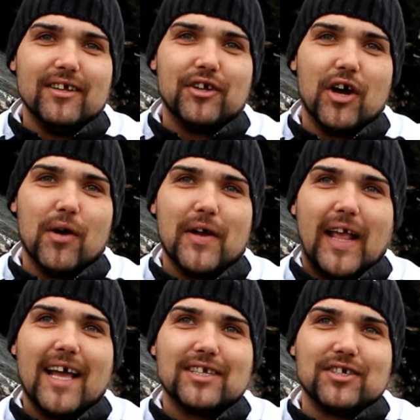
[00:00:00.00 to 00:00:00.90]
you know
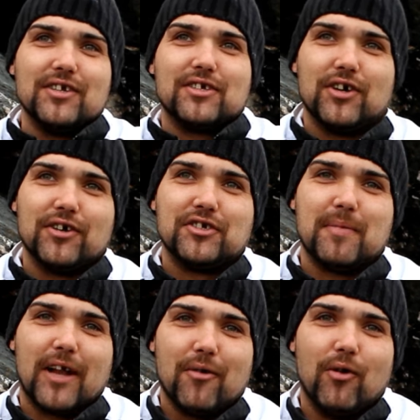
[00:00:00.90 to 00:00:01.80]
it gets in your turd.
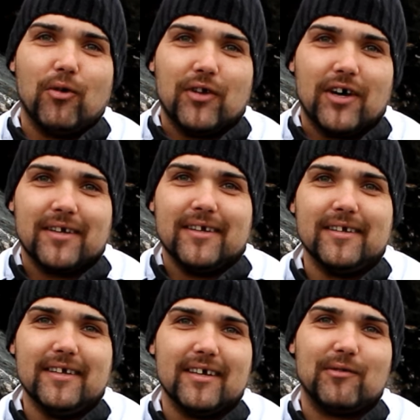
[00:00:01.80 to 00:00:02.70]
You've been out all night.
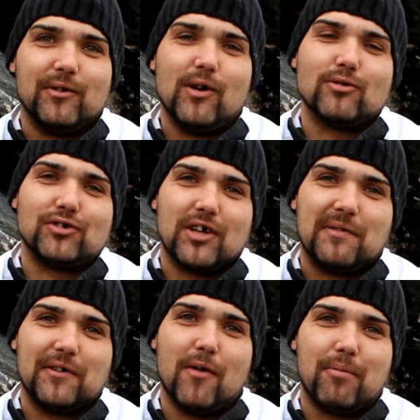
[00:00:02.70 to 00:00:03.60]
I thought, I'll
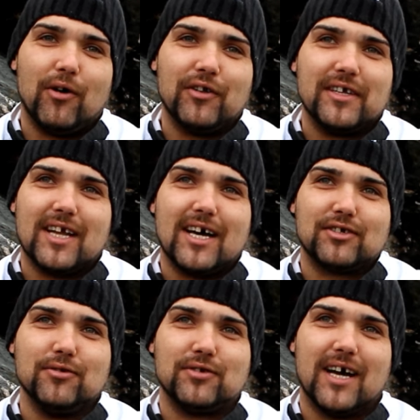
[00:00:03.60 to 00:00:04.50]
stuff it. I'll put on these
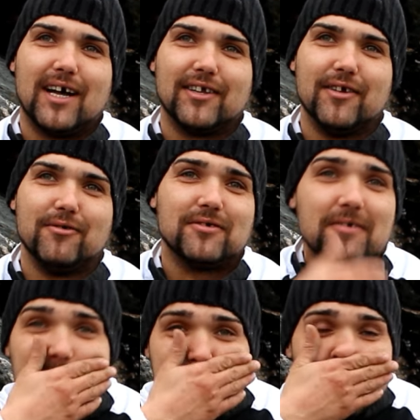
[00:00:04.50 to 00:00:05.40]
last 2 sand eels.
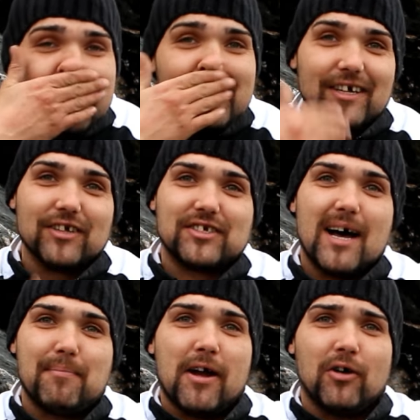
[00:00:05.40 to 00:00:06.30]
And I
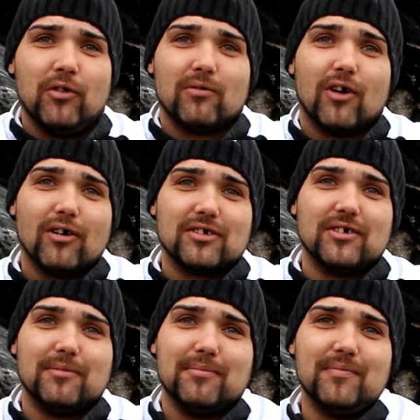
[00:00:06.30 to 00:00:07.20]
sat back on the rocks,
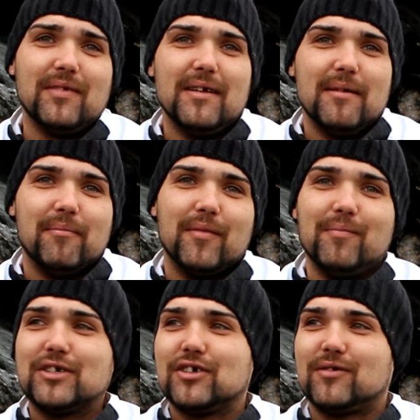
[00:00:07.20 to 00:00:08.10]
and I
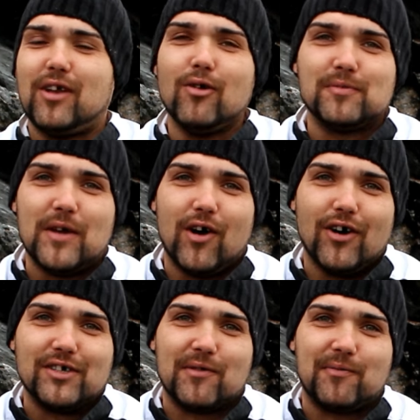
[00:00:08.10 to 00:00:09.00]
must have closed my
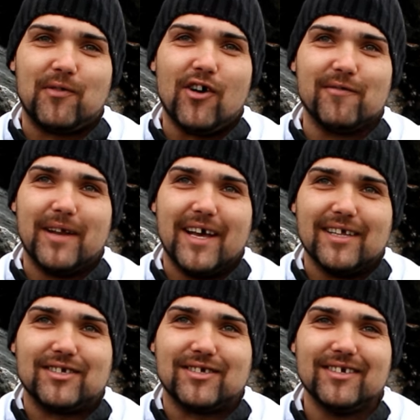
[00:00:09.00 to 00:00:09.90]
eyes for 5
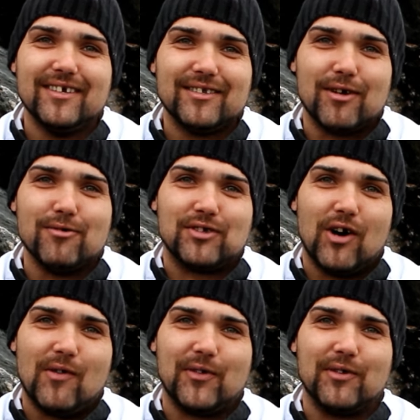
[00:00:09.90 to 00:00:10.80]
minutes, dozed
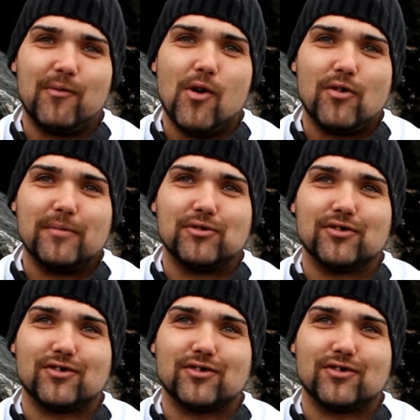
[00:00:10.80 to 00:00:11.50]
off, and I woke up to a